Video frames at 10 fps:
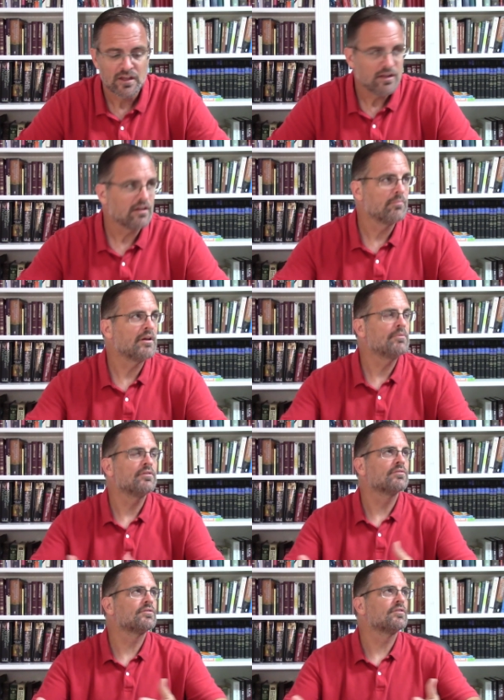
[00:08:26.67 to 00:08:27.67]
Maybe
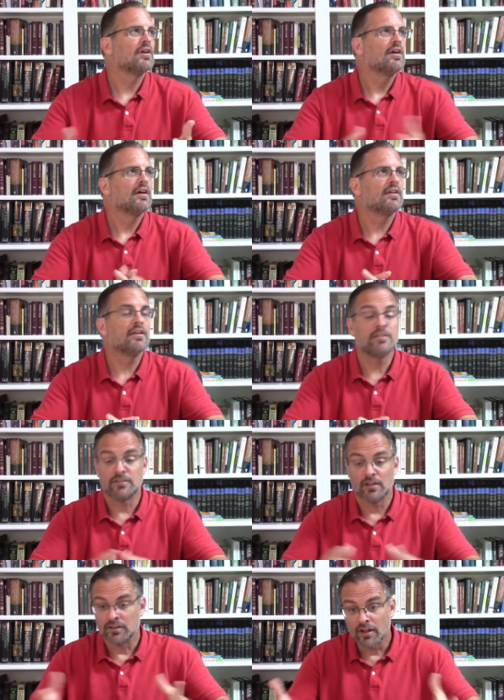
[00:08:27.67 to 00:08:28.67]
you,
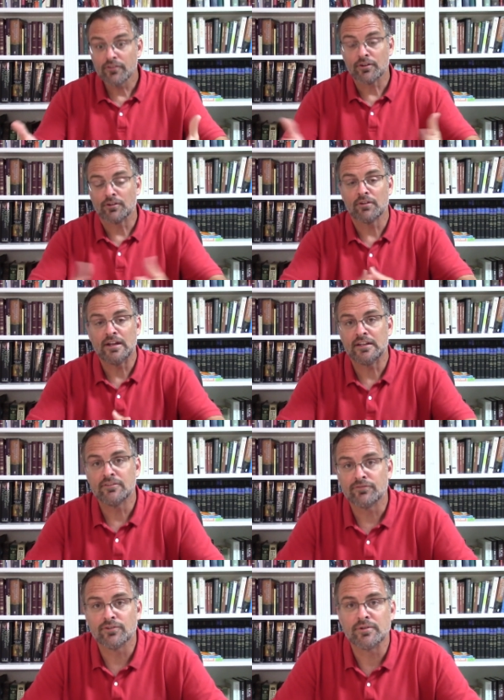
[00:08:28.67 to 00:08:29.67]
and another great
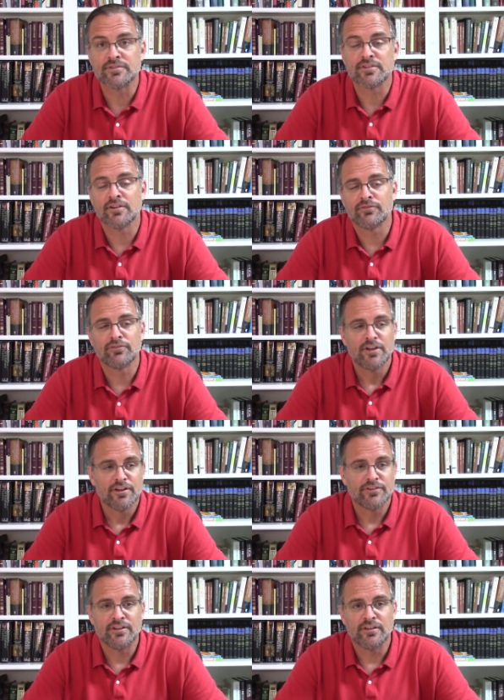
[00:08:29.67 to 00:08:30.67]
influence of
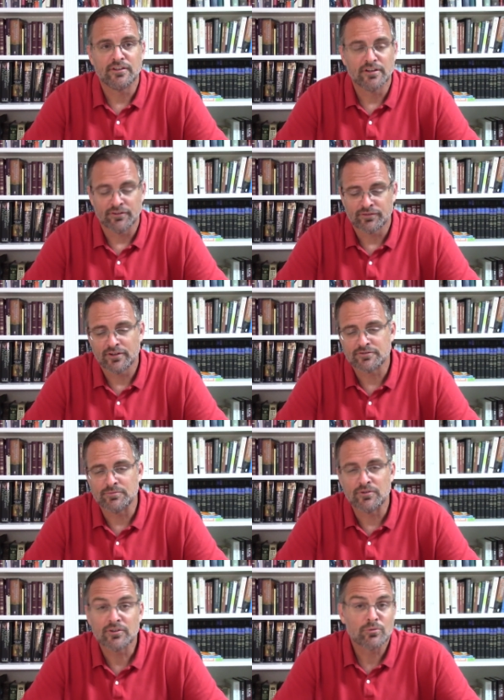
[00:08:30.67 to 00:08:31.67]
country
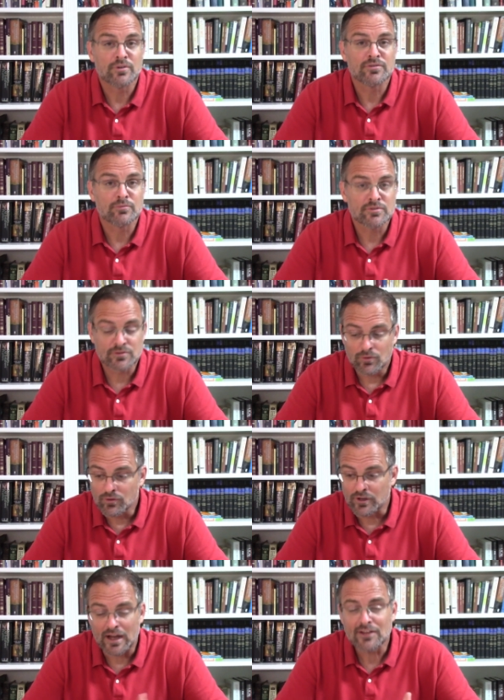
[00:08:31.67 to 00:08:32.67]
music was the
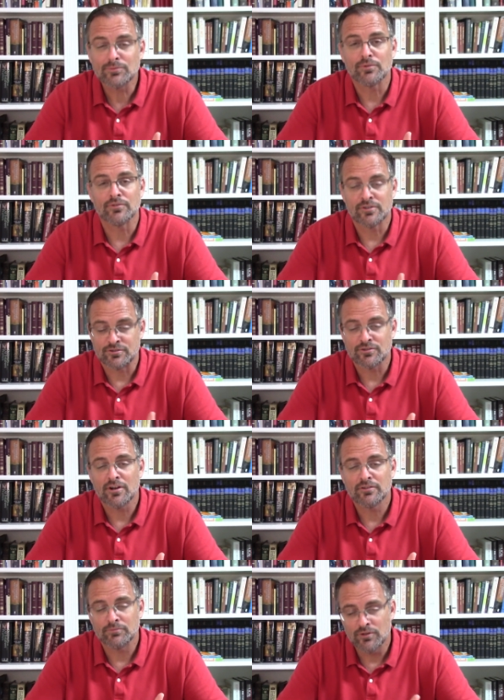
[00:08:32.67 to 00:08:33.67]
whole gospel, the
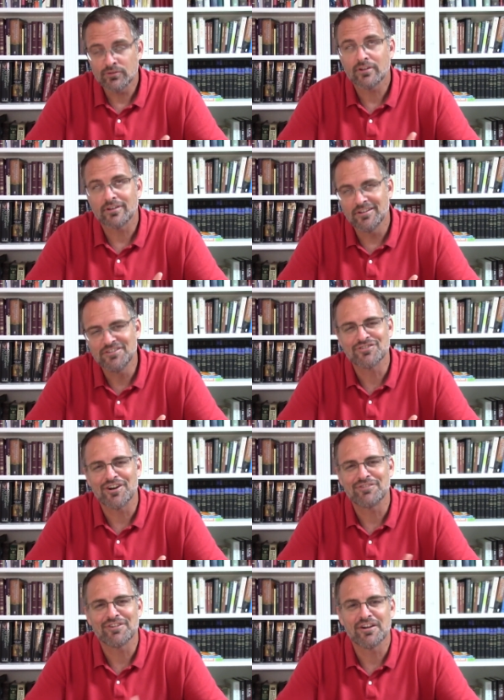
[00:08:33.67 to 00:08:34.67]
genre, music
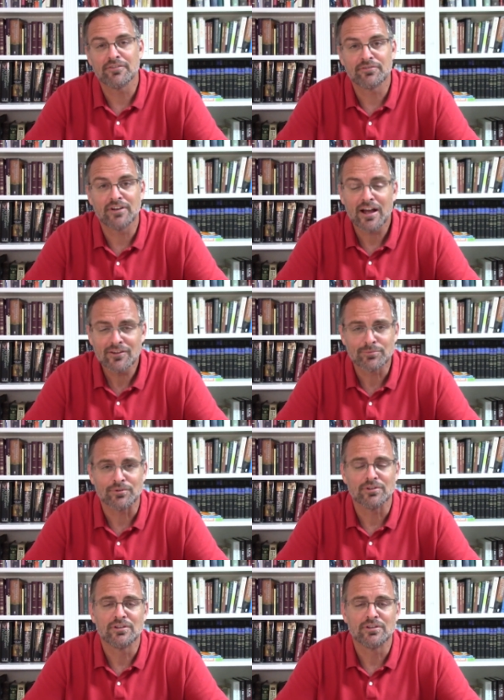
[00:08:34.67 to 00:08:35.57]
genre of gospel.